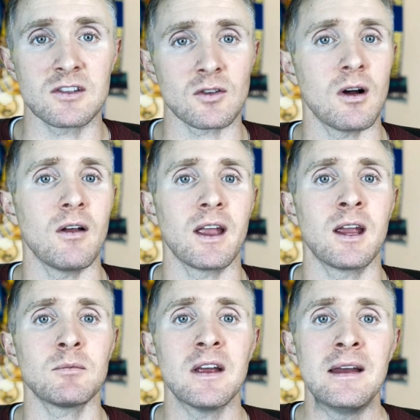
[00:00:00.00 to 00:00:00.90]
These are all
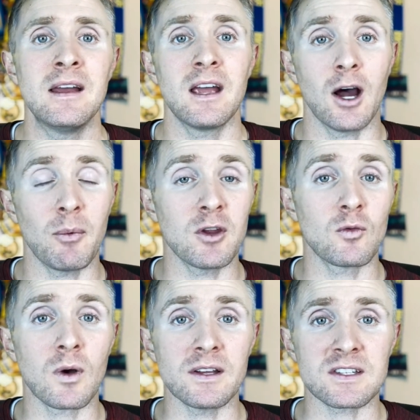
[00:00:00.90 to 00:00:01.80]
aimed at helping
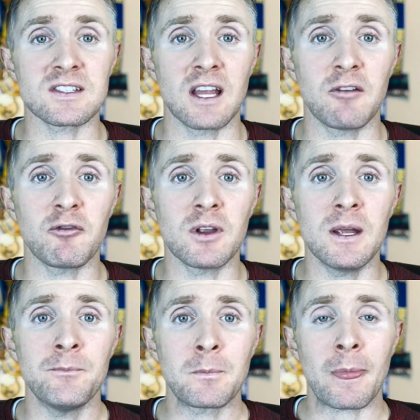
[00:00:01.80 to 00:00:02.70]
you run safely